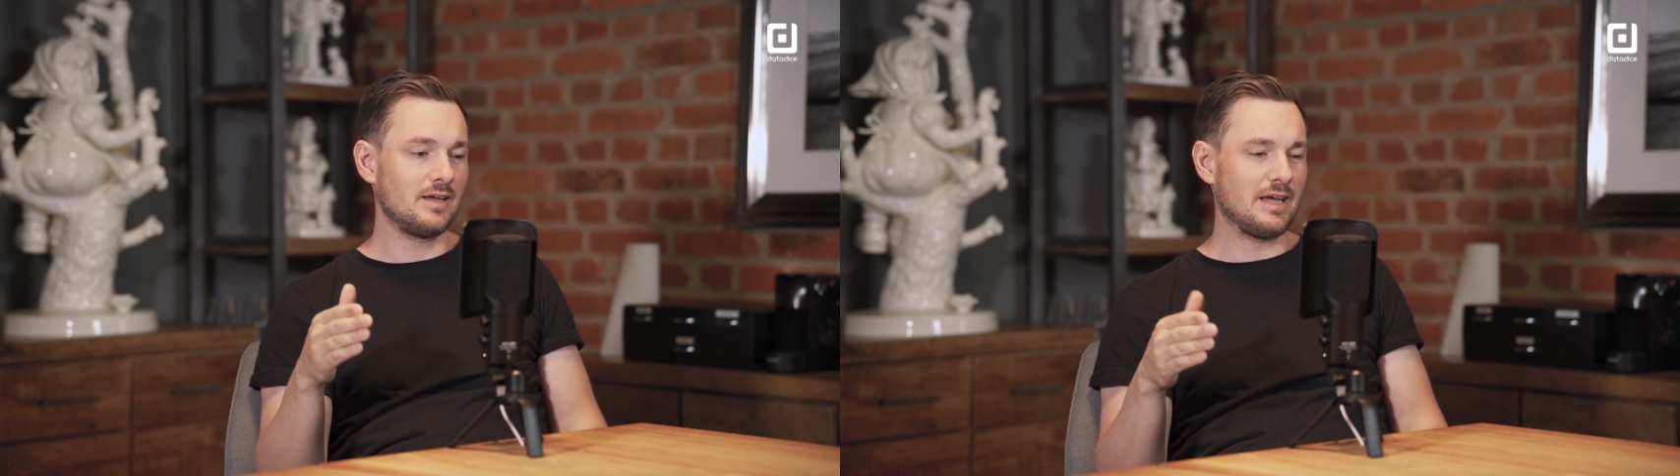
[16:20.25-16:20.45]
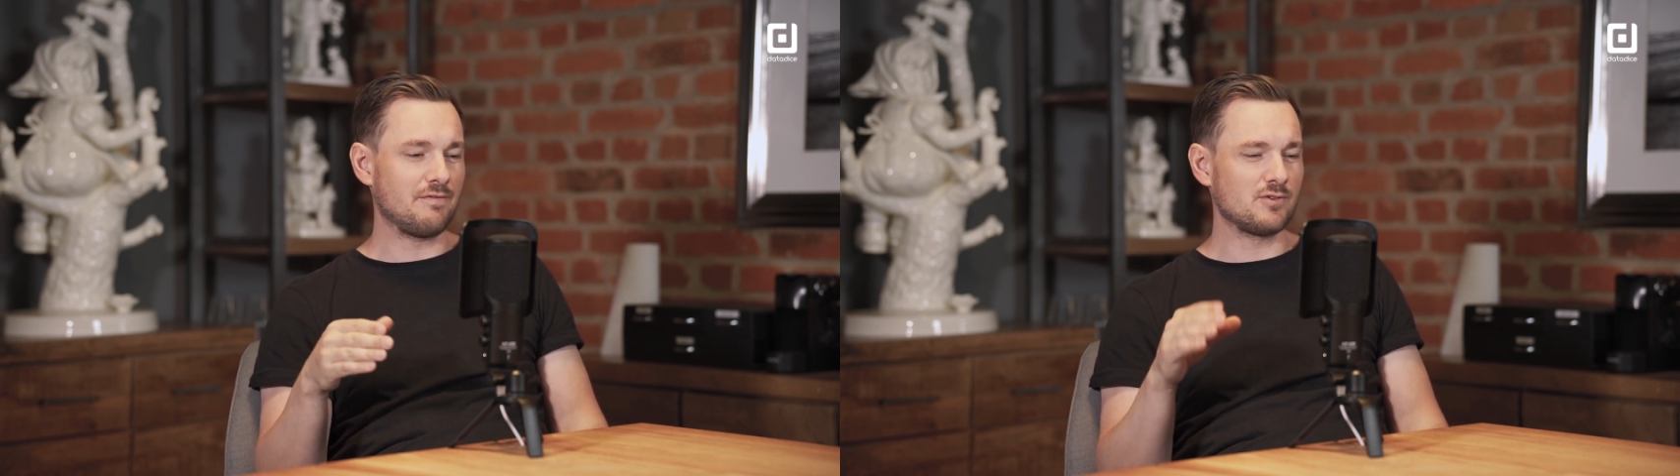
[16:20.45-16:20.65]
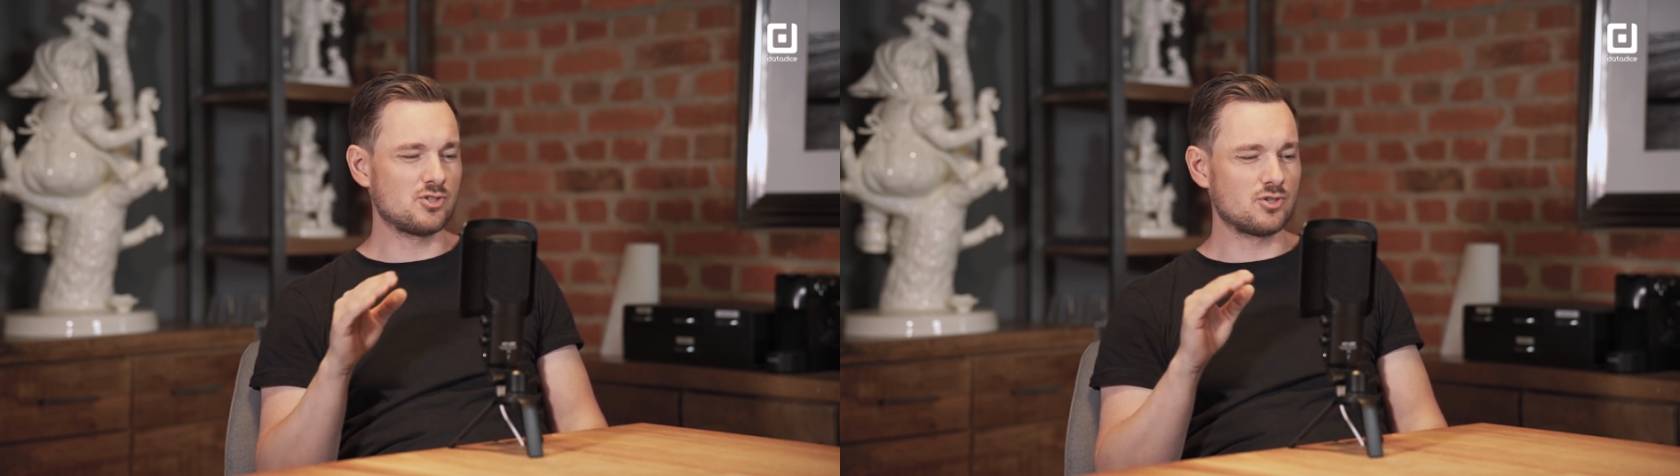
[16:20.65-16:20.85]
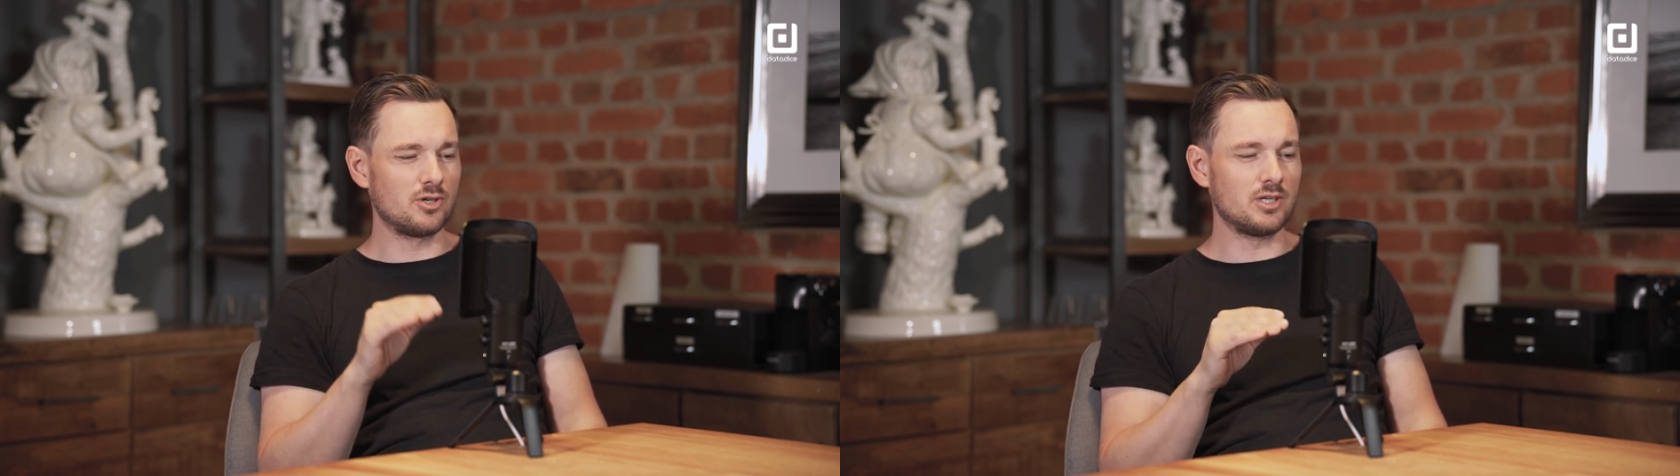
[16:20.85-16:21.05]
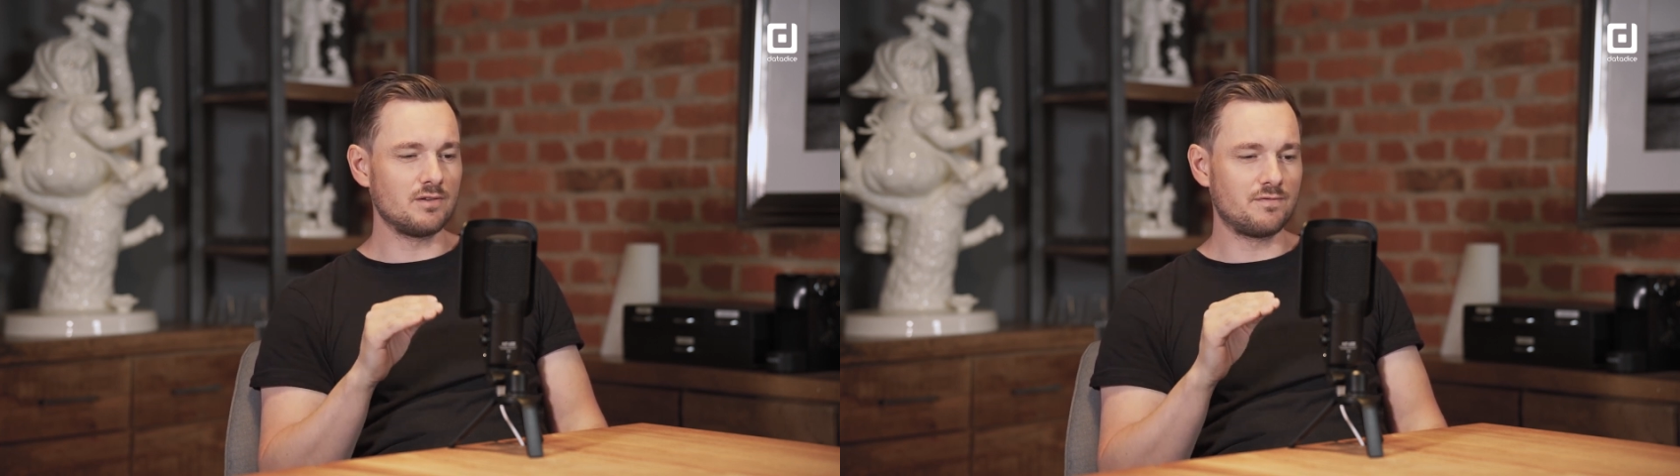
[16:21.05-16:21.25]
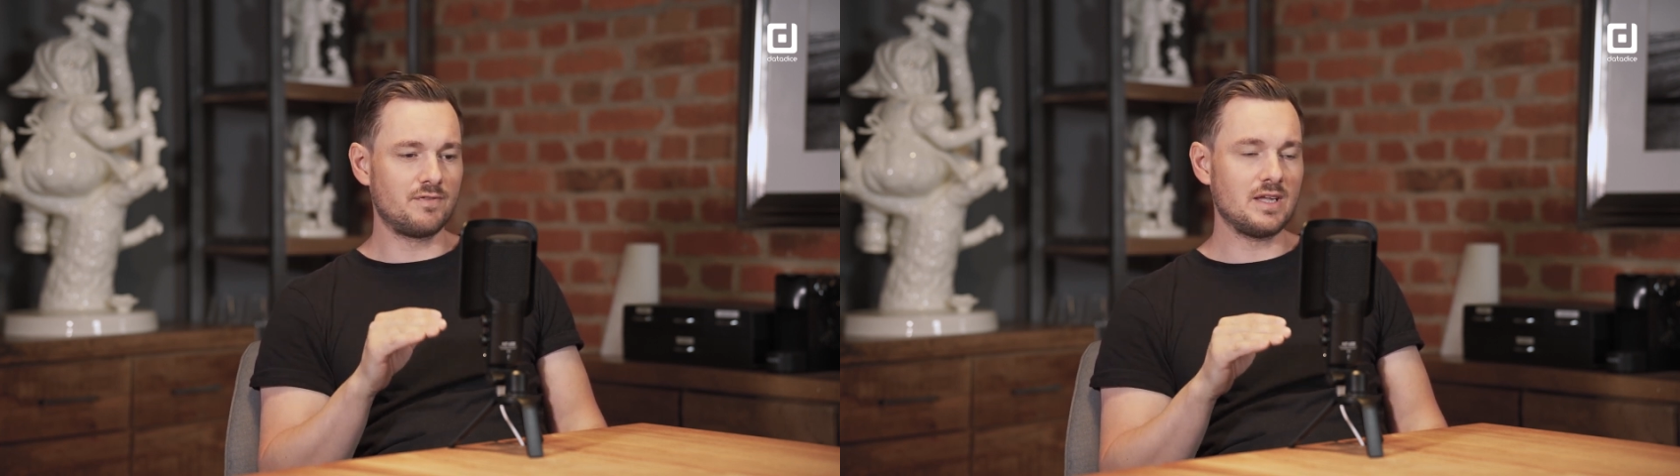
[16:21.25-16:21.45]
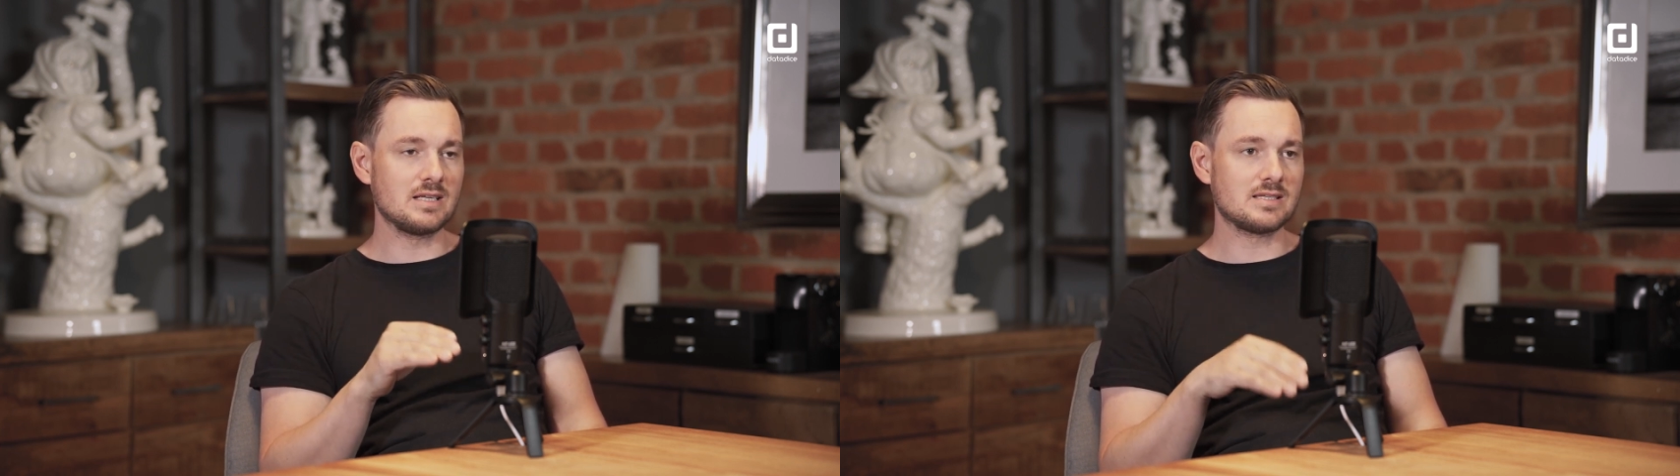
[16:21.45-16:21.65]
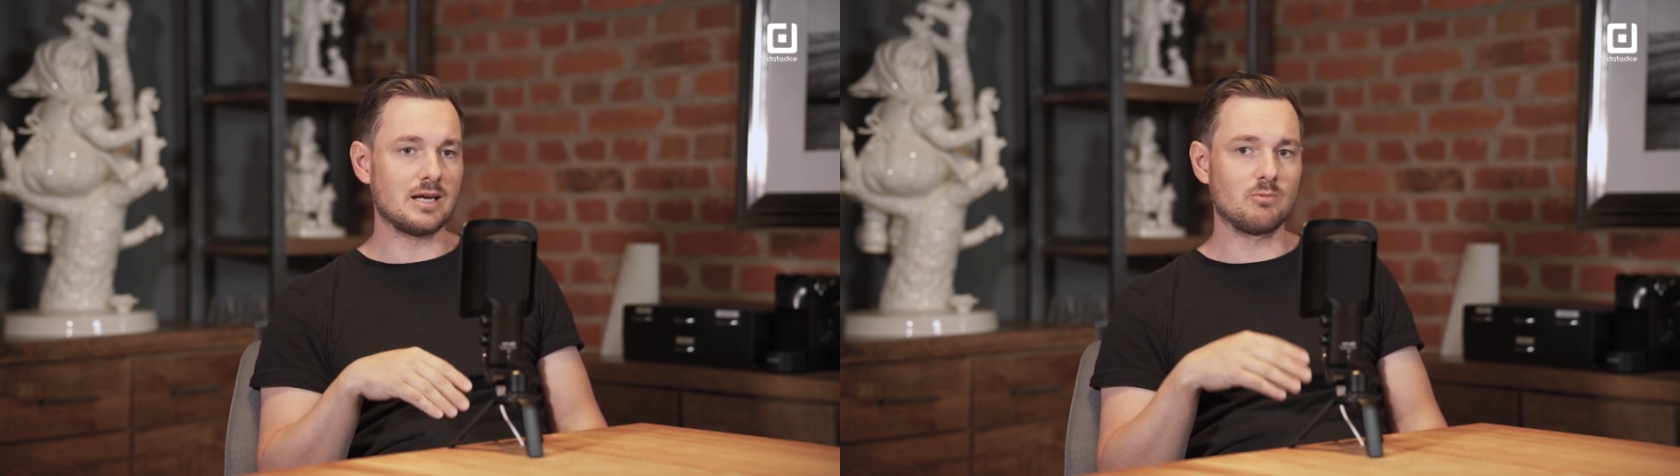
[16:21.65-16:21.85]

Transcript: hey, for certain things,